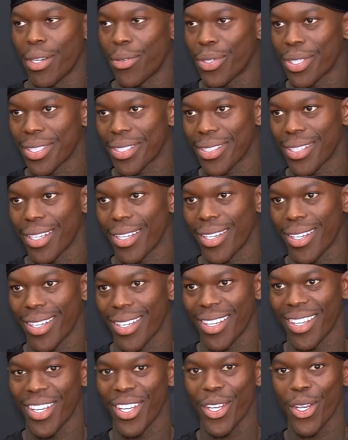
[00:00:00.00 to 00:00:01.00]
I was
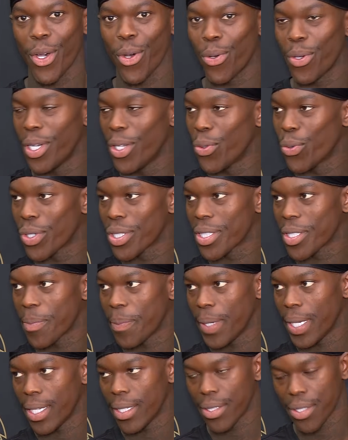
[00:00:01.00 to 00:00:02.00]
only one
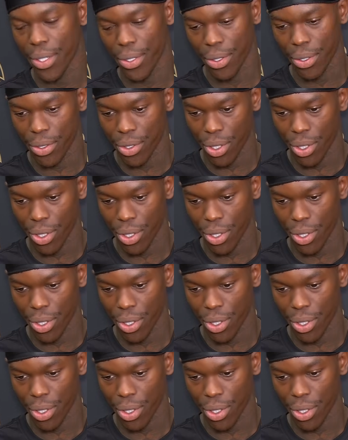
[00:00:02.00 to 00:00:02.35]
speed too.